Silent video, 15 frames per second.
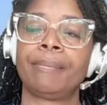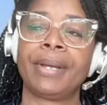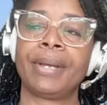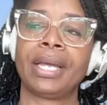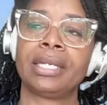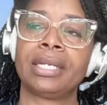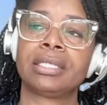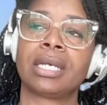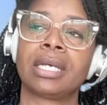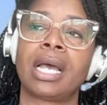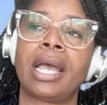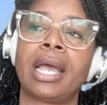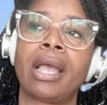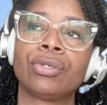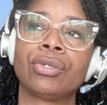But
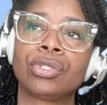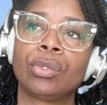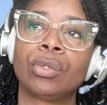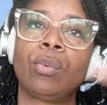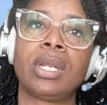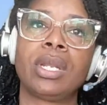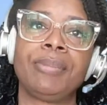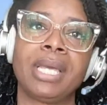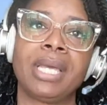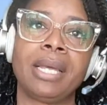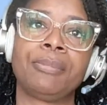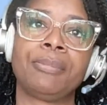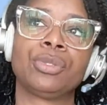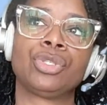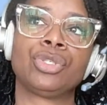I also want to
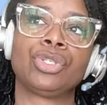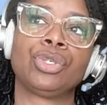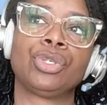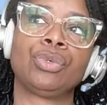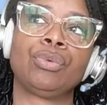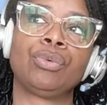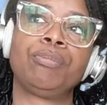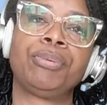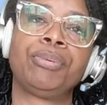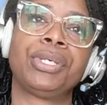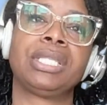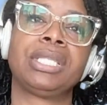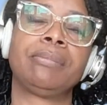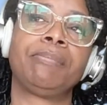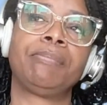be able to
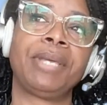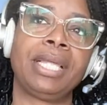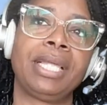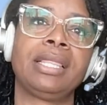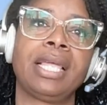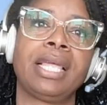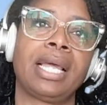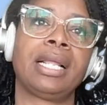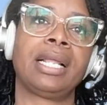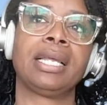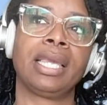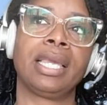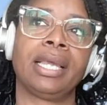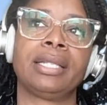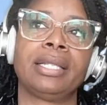pit that
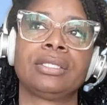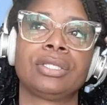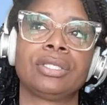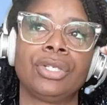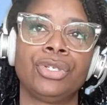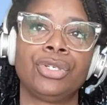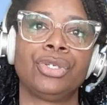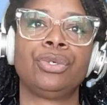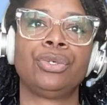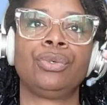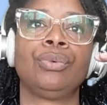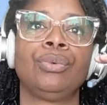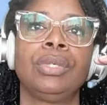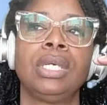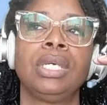against the
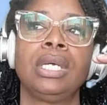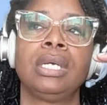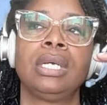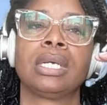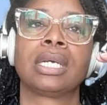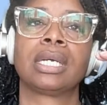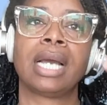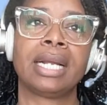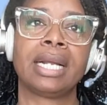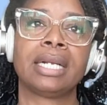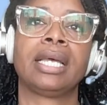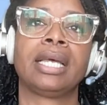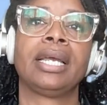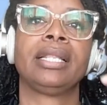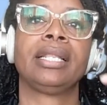new
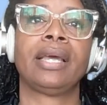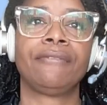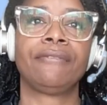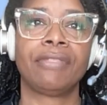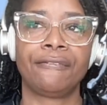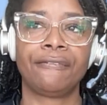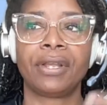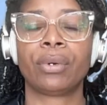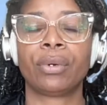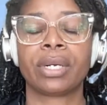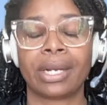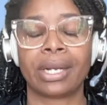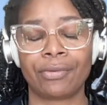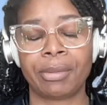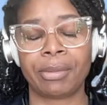guideline that the federal
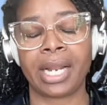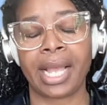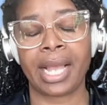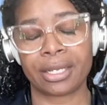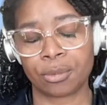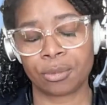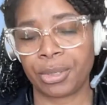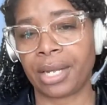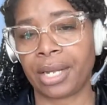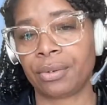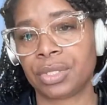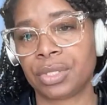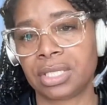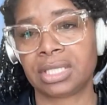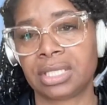government has put
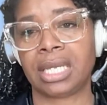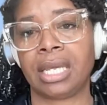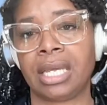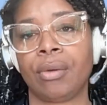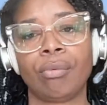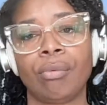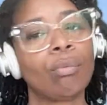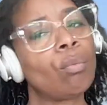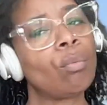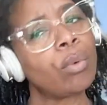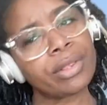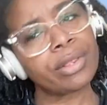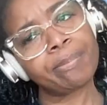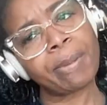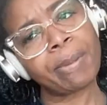out to see
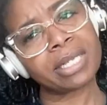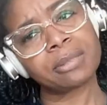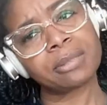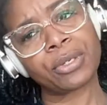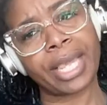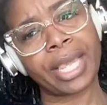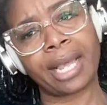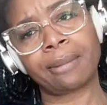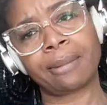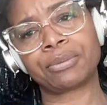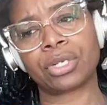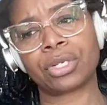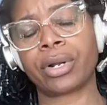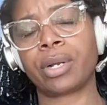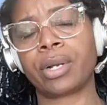where the possible
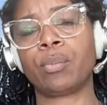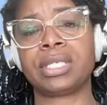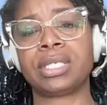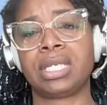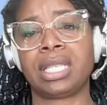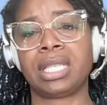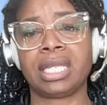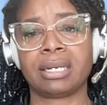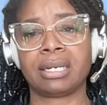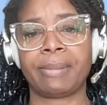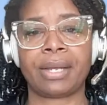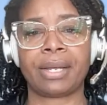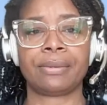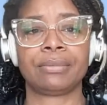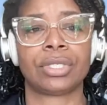gaps are and what to think
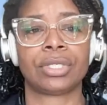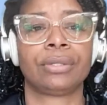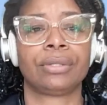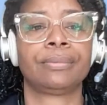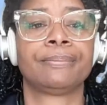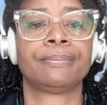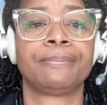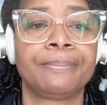about. So,